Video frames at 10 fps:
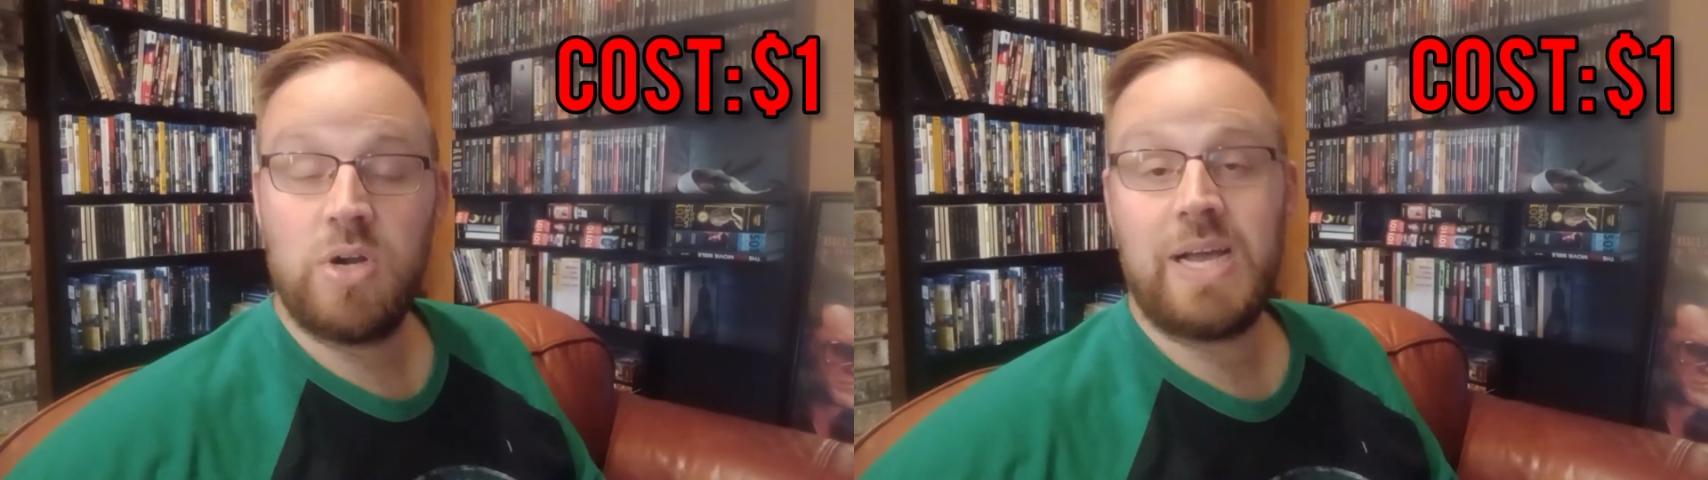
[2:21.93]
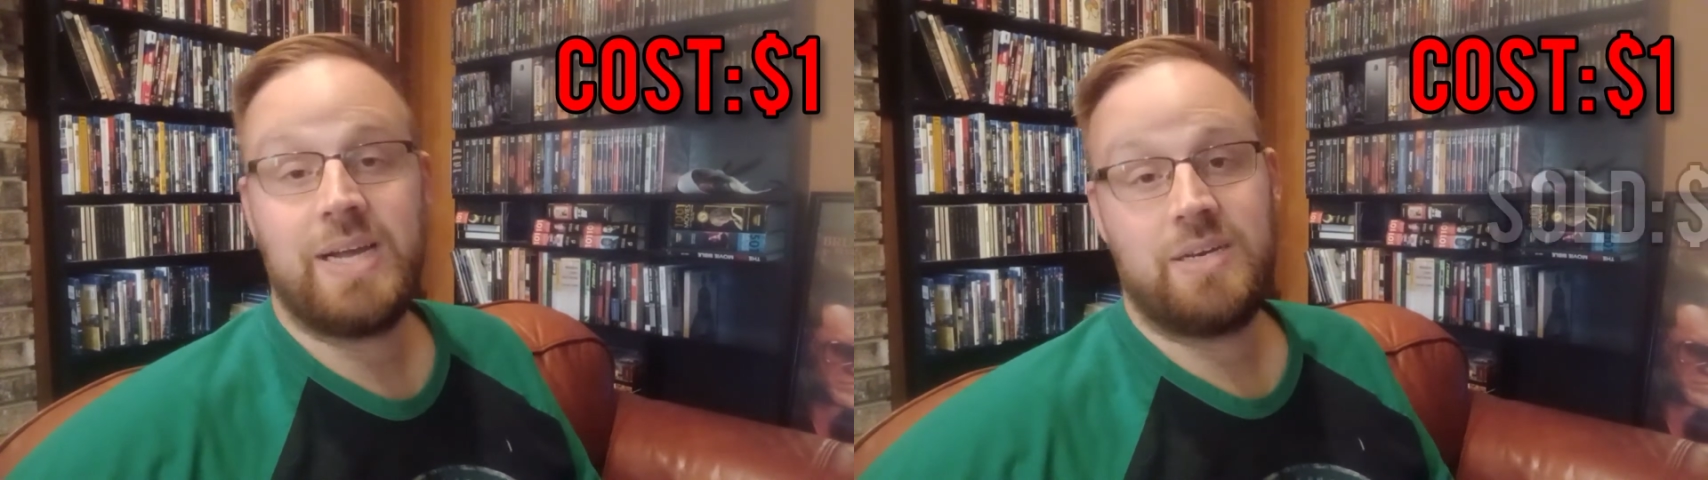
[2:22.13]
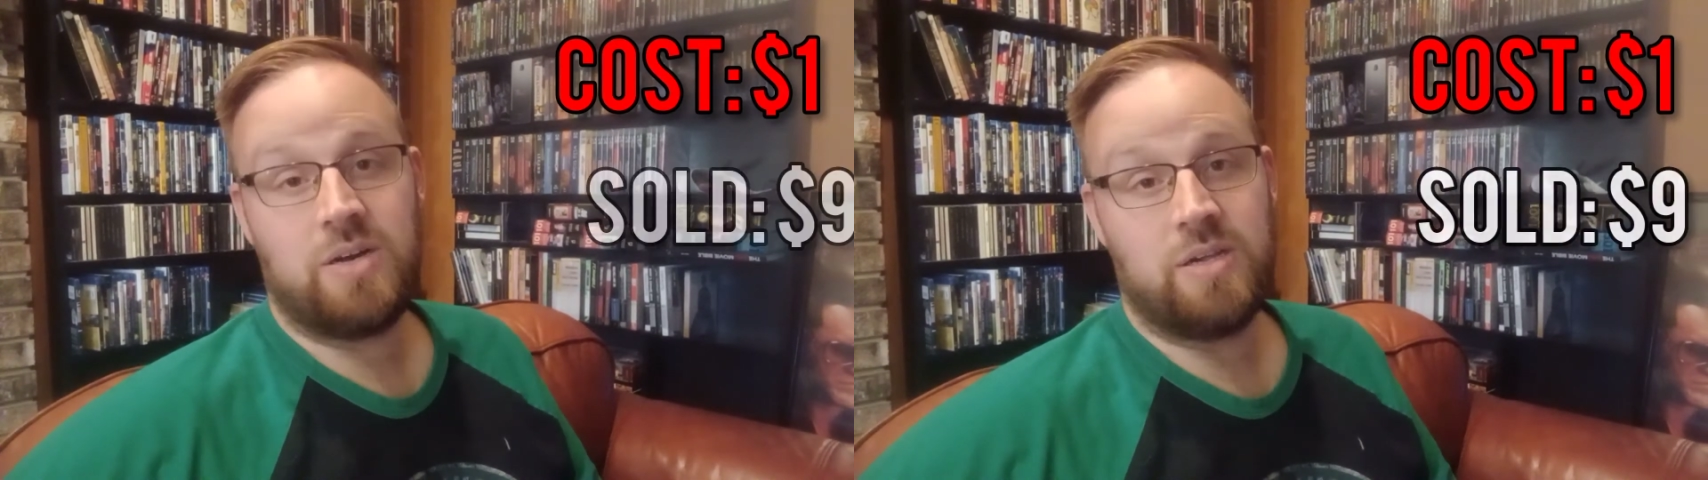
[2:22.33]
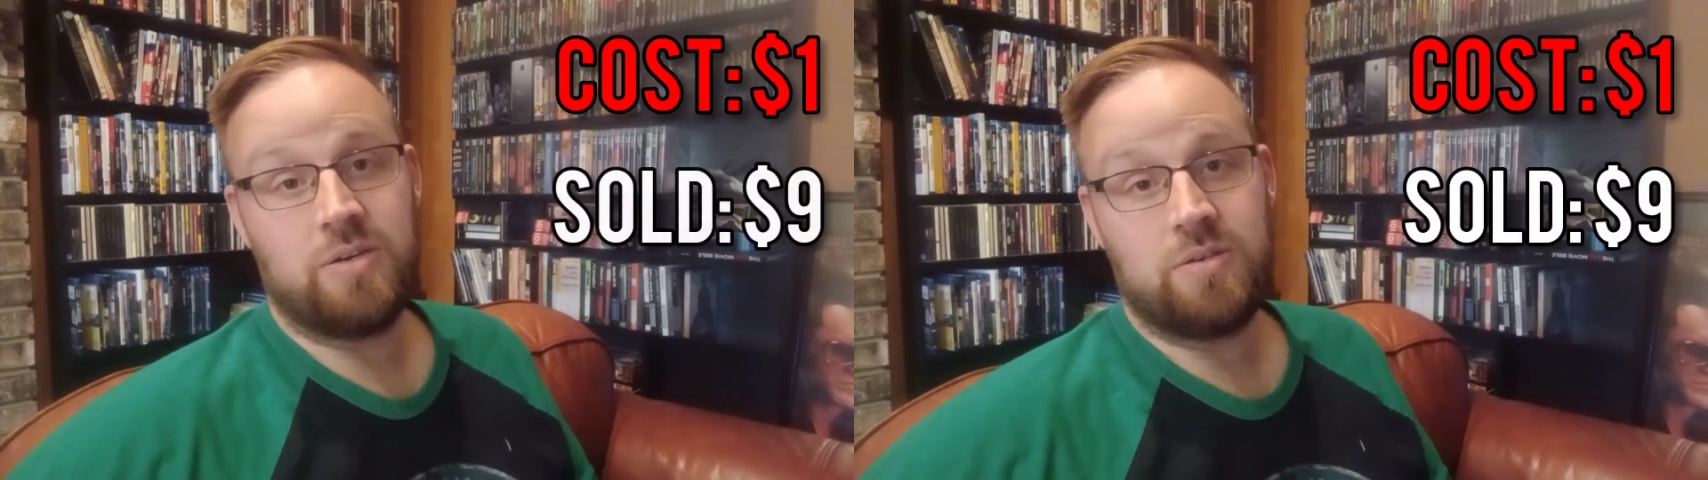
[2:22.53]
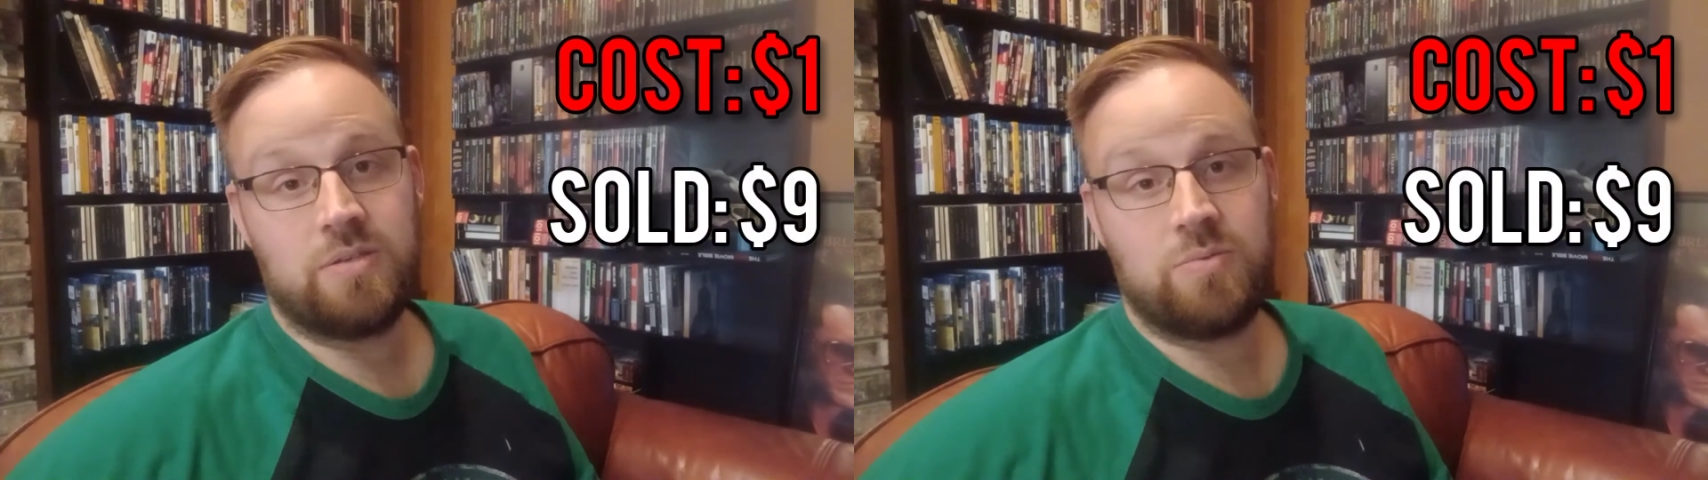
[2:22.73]

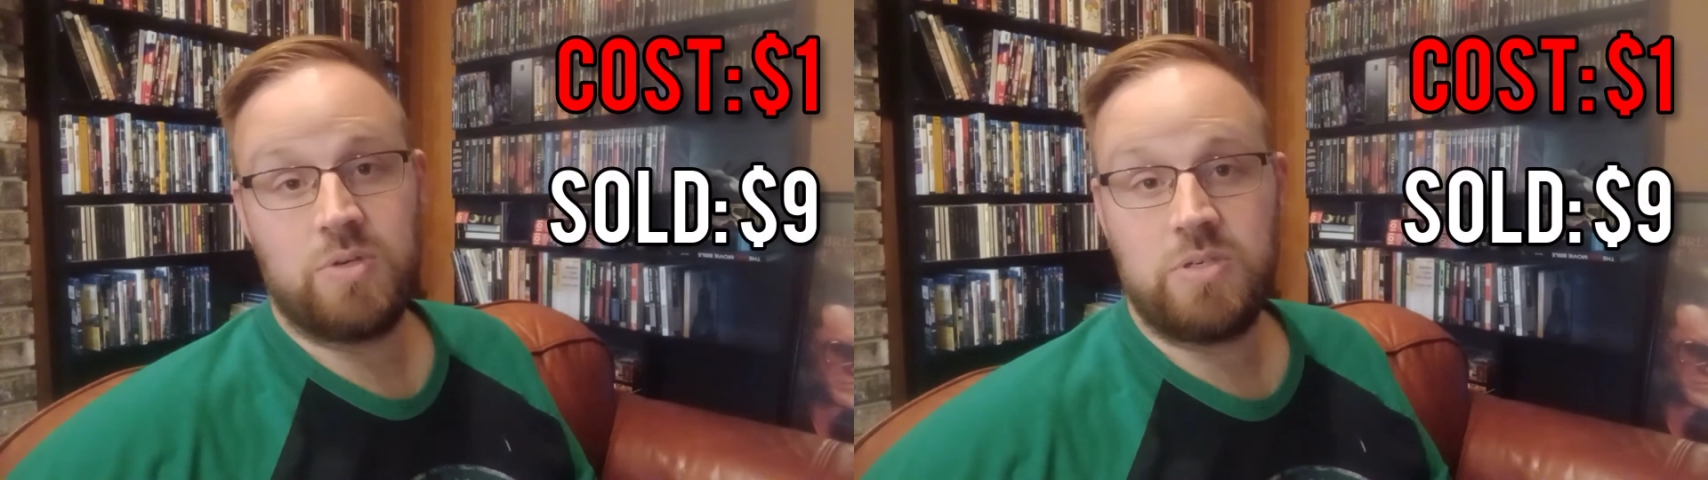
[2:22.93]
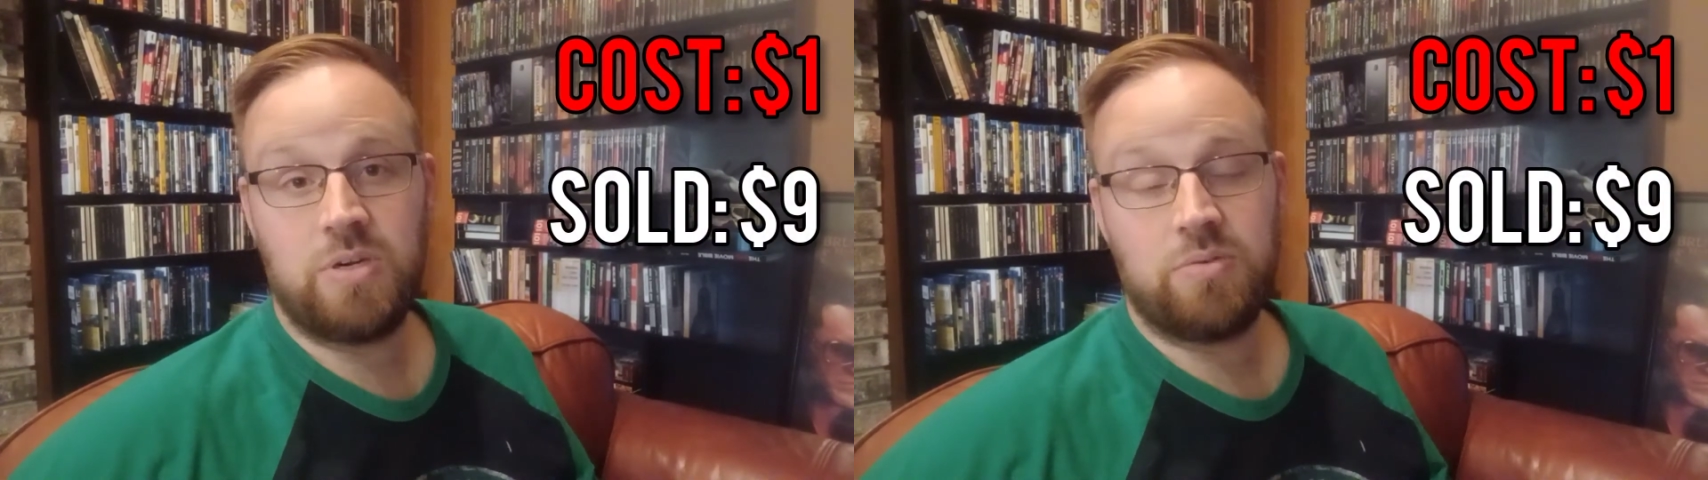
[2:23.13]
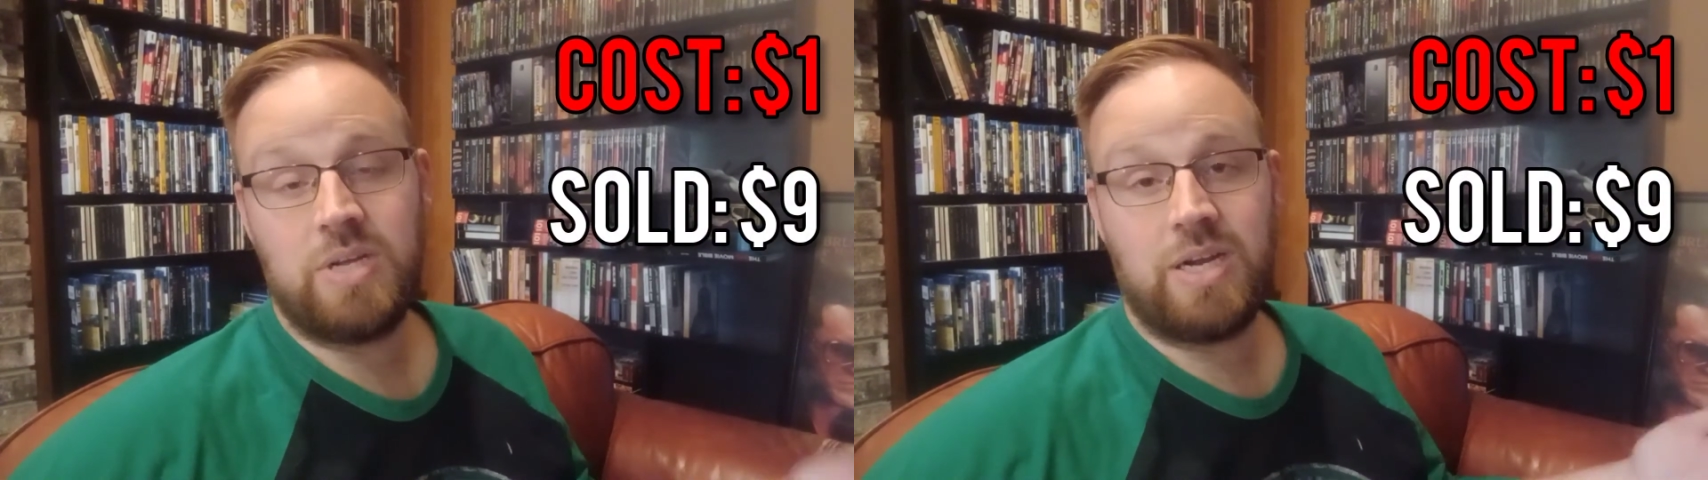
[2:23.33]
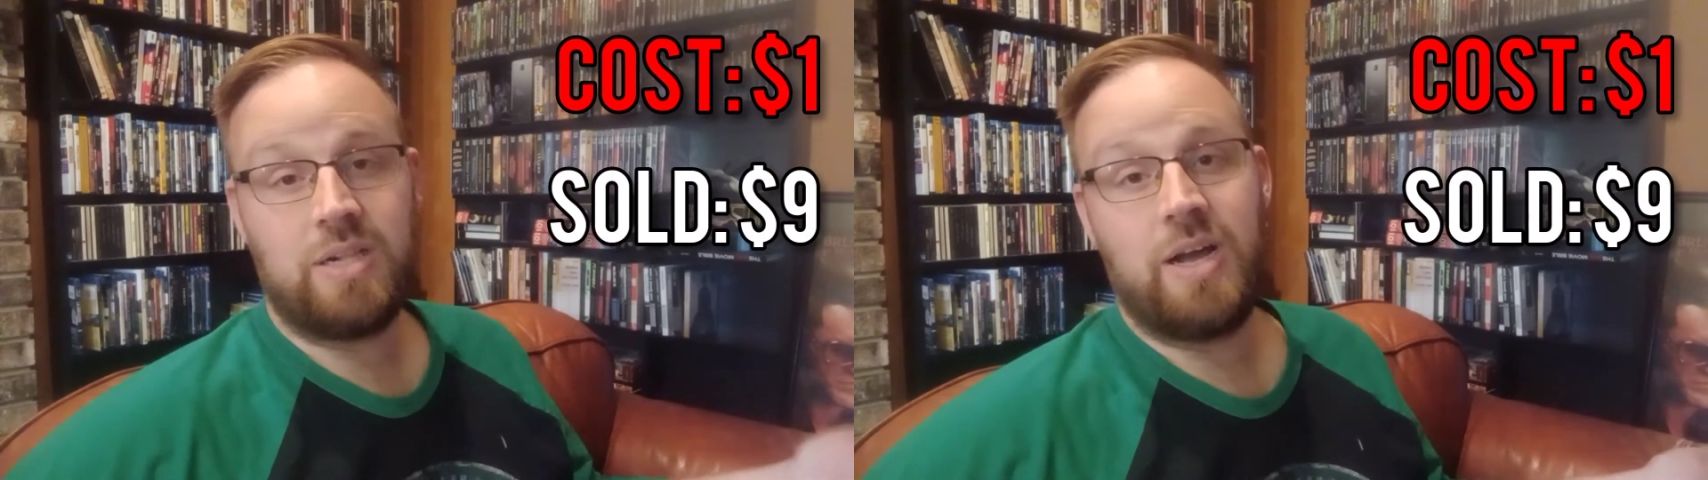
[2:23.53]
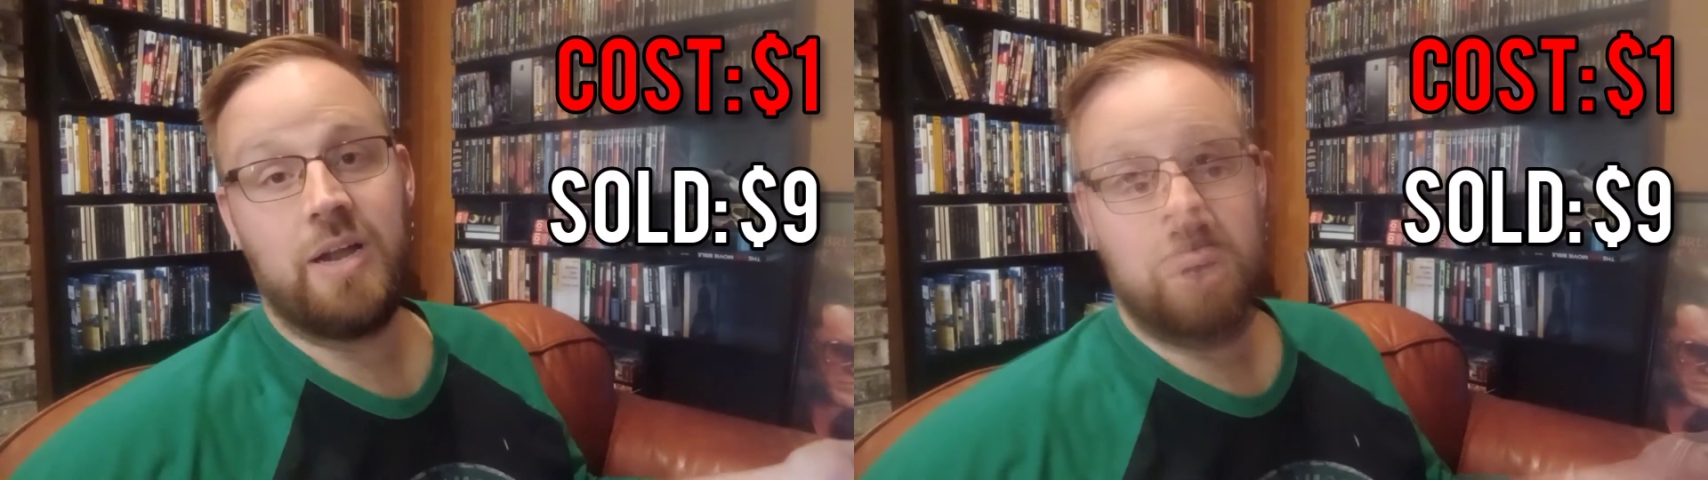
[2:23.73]
$9, which, you know, not a
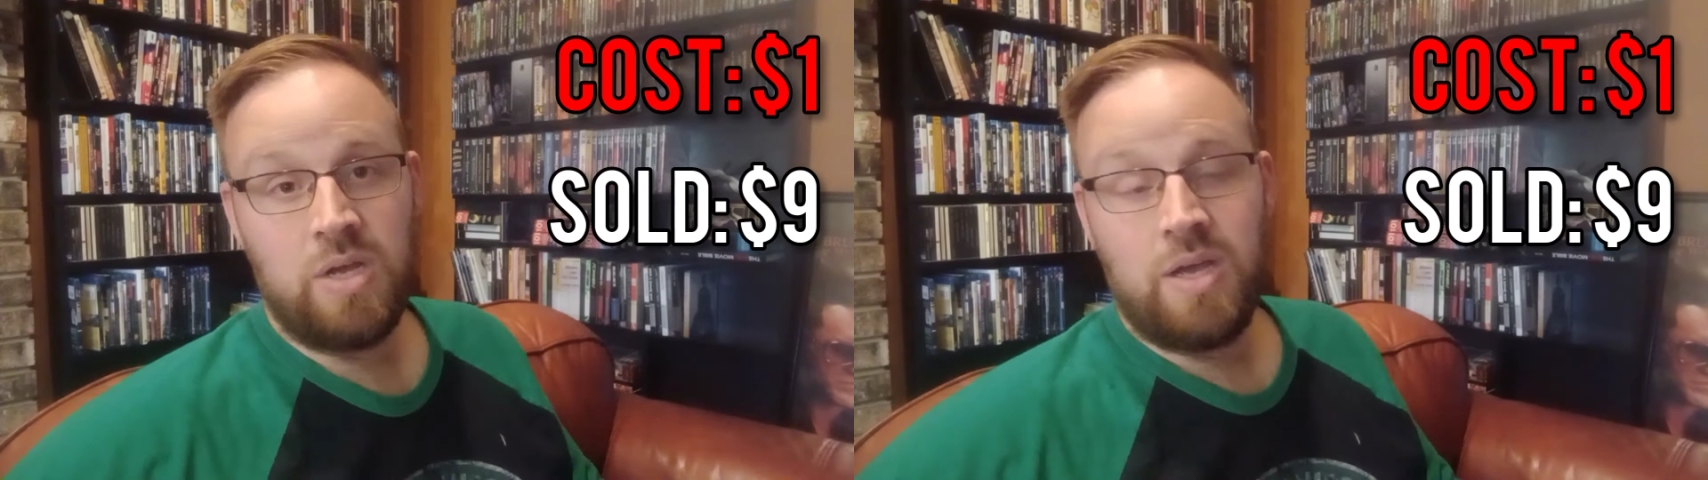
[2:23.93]
lot.